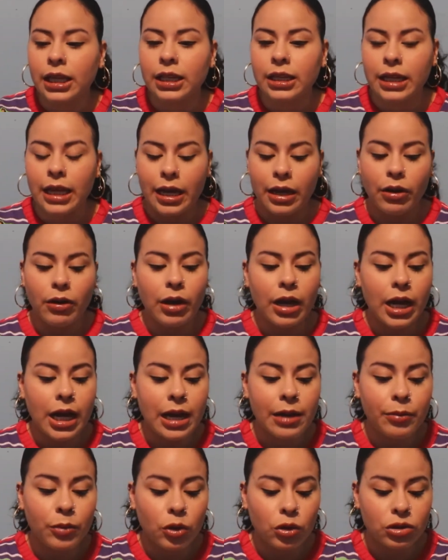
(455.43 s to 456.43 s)
Now,
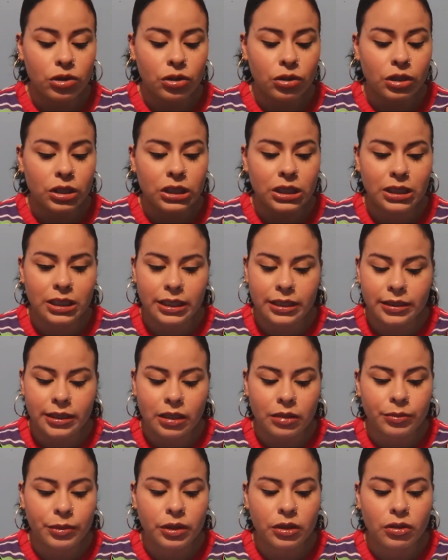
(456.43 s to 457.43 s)
I'm also gonna link
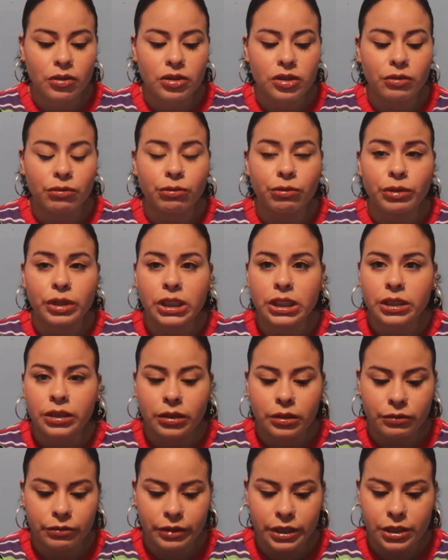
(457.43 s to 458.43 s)
down below some really
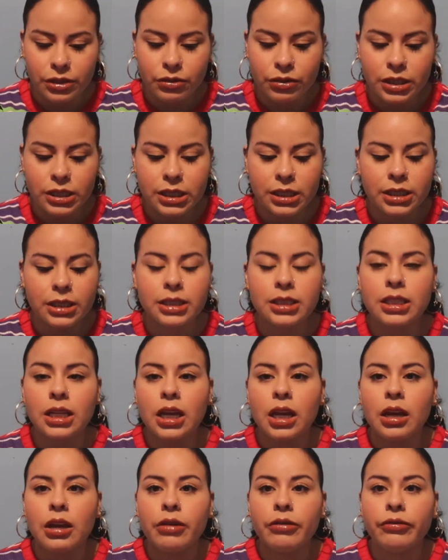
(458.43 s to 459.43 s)
good resources
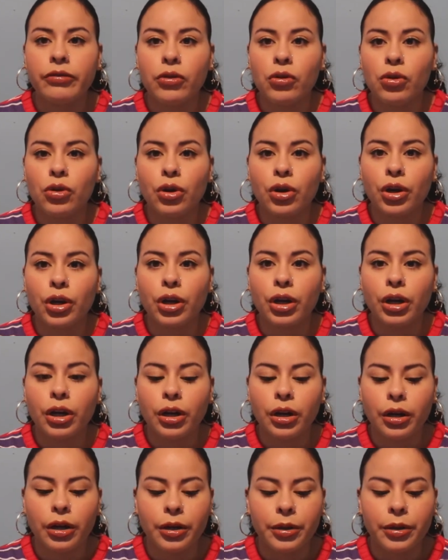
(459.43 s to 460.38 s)
for